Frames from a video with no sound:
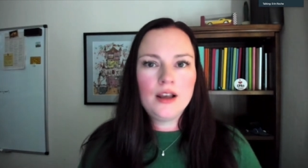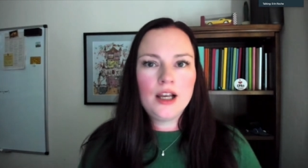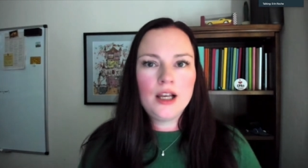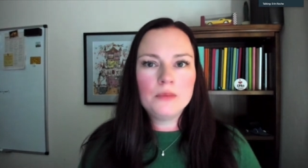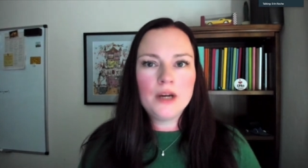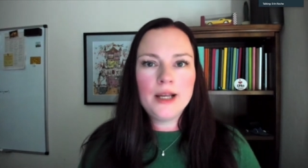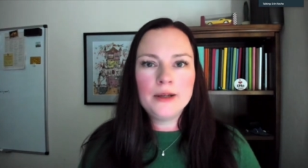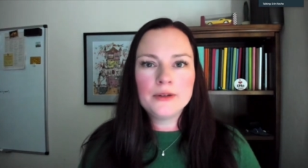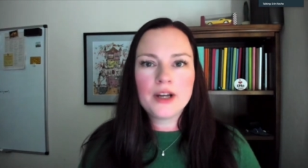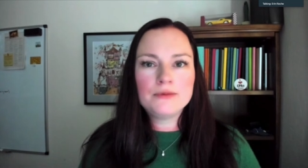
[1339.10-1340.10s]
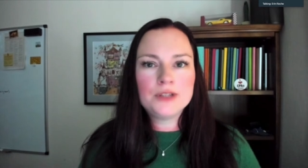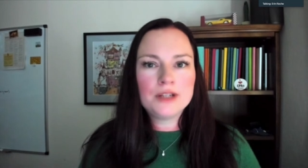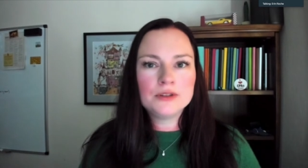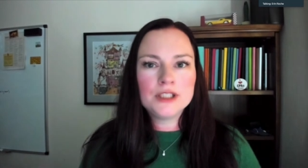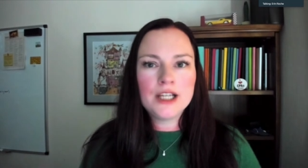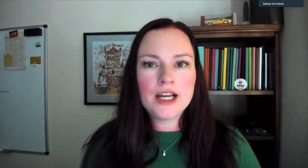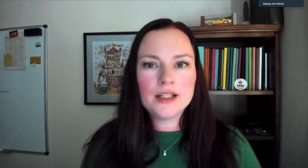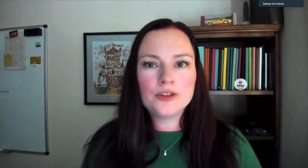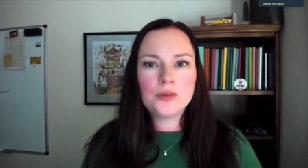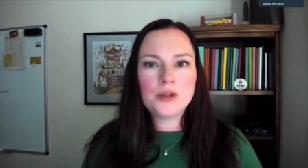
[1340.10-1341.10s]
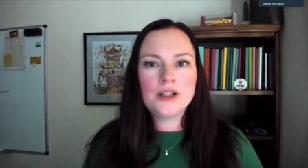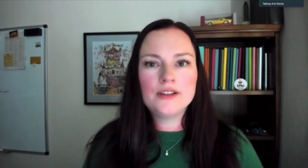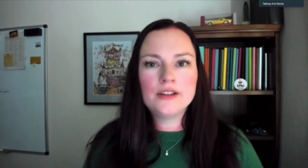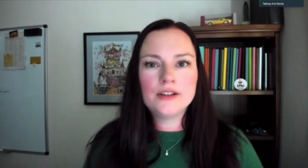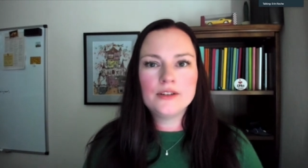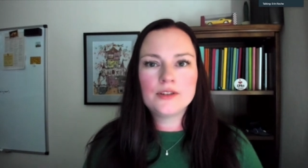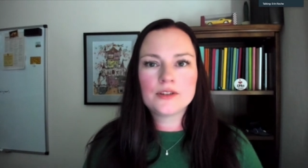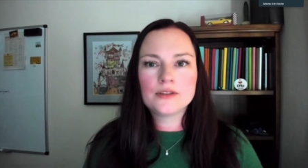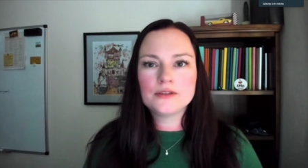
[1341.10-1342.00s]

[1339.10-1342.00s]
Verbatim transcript: I have definitely had experiences